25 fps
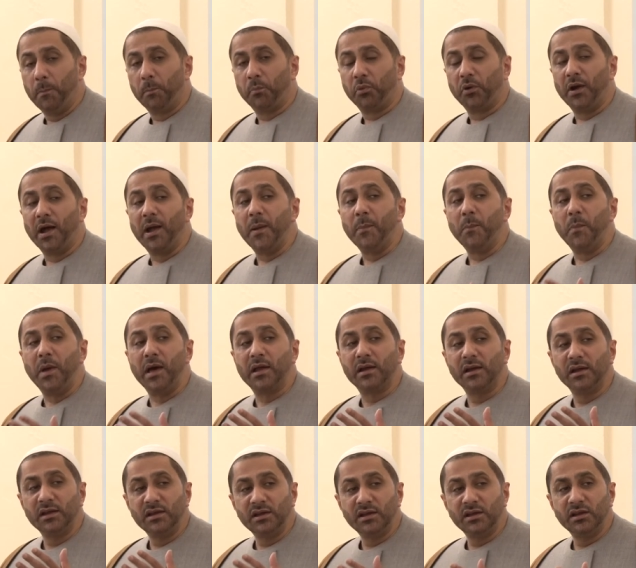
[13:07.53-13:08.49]

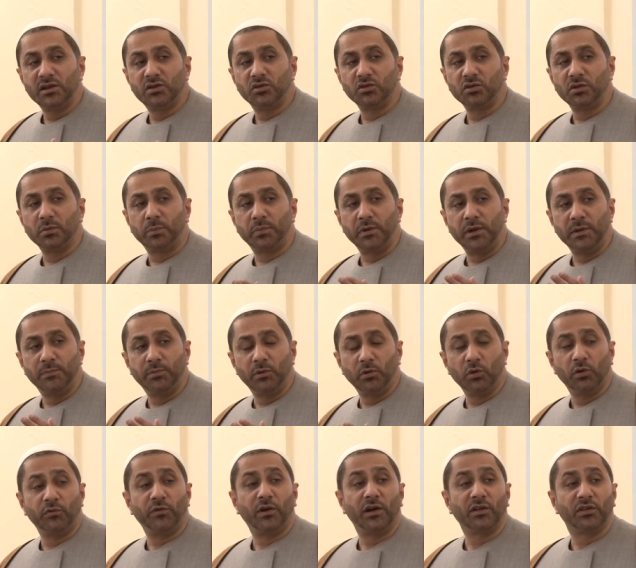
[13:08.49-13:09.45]
primarily to the
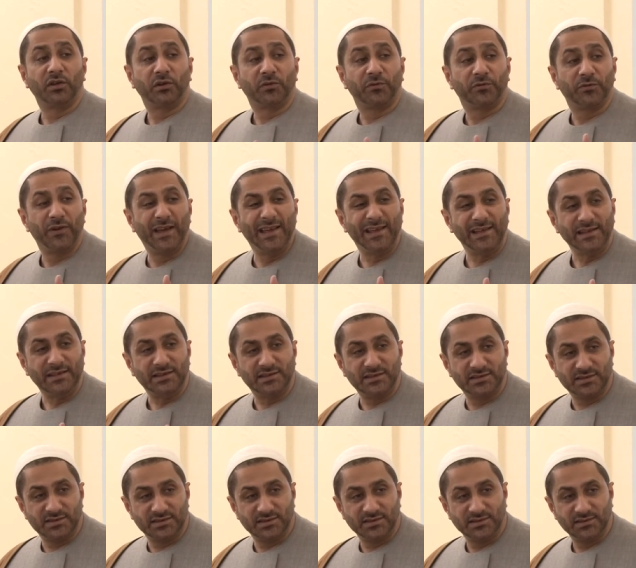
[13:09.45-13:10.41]
people of other
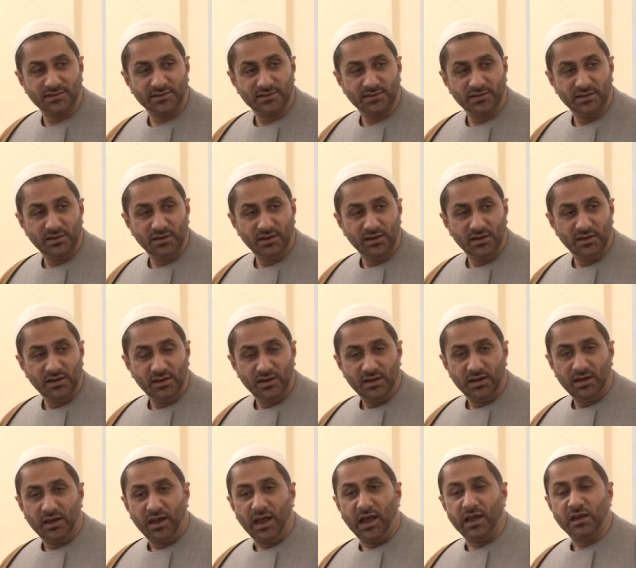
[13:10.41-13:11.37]
faiths
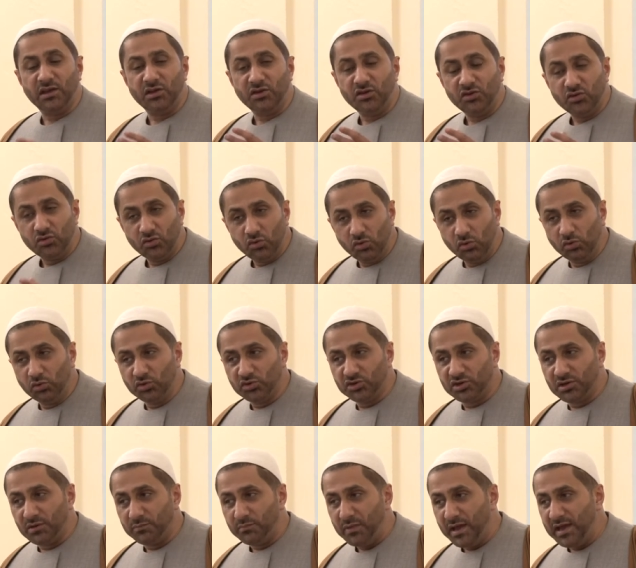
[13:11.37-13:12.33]
and
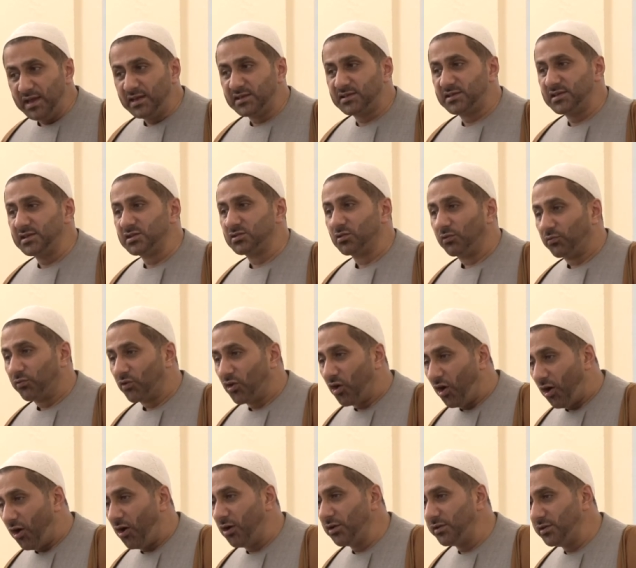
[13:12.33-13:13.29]
use the basis of
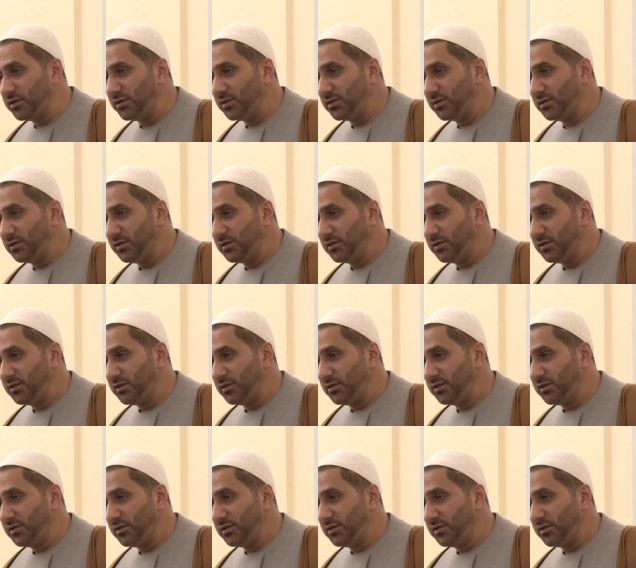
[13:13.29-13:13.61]
God